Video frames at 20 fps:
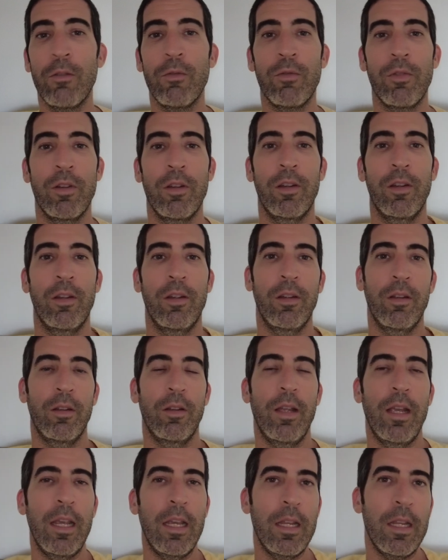of
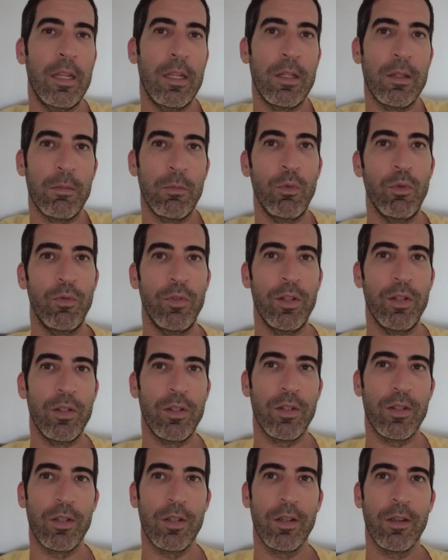80s
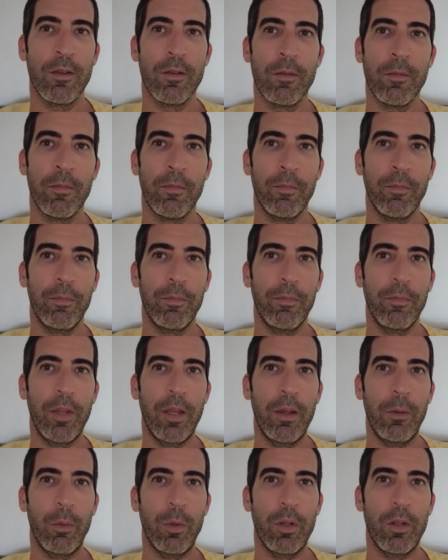movies,
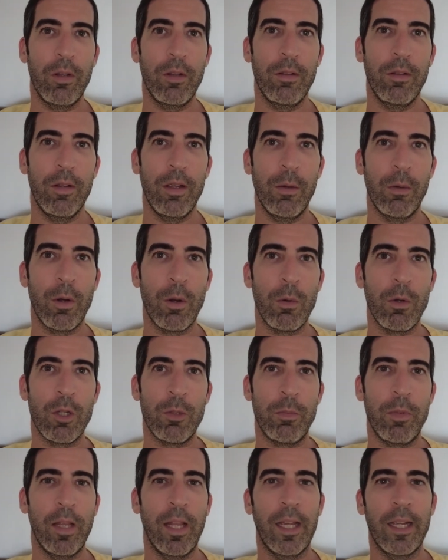it would
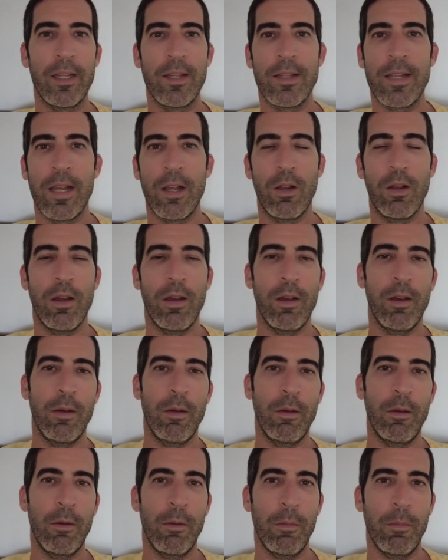always be like,
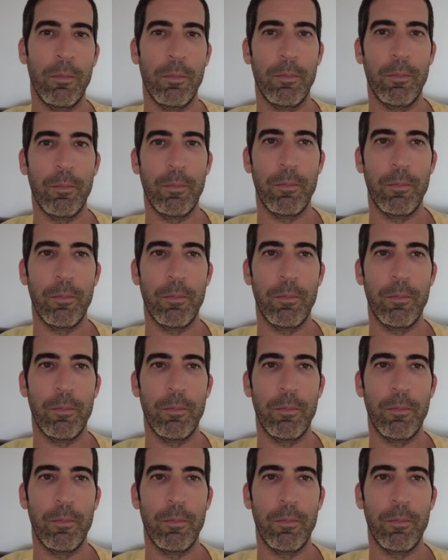centered